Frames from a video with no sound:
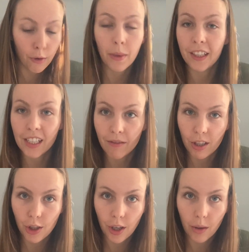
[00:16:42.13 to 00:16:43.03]
my TV
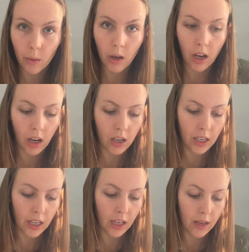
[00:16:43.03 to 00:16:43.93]
show,
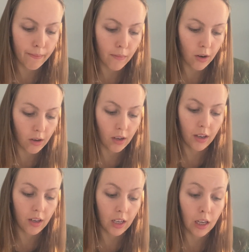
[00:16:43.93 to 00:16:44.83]
I am not
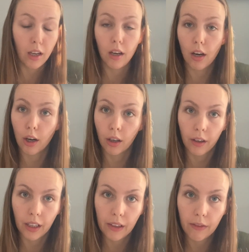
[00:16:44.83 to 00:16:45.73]
in a
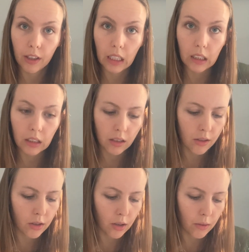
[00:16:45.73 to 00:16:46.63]
hurry for that.
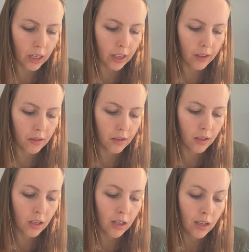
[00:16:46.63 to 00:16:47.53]
So I guess
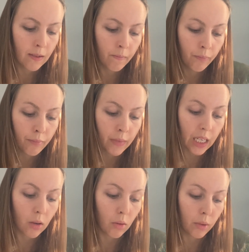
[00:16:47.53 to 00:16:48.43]
my
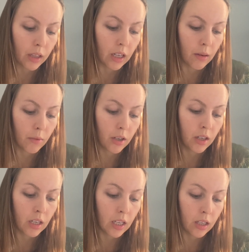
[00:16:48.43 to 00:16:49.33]
goal with that one
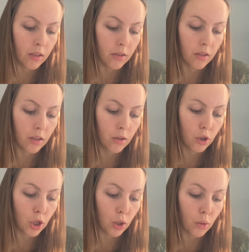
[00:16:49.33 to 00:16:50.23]
is
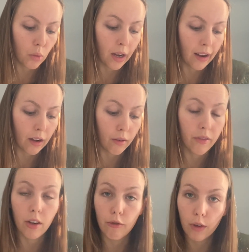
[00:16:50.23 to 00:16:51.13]
to have
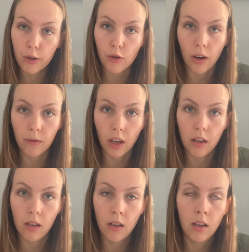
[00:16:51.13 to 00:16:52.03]
a first draft done,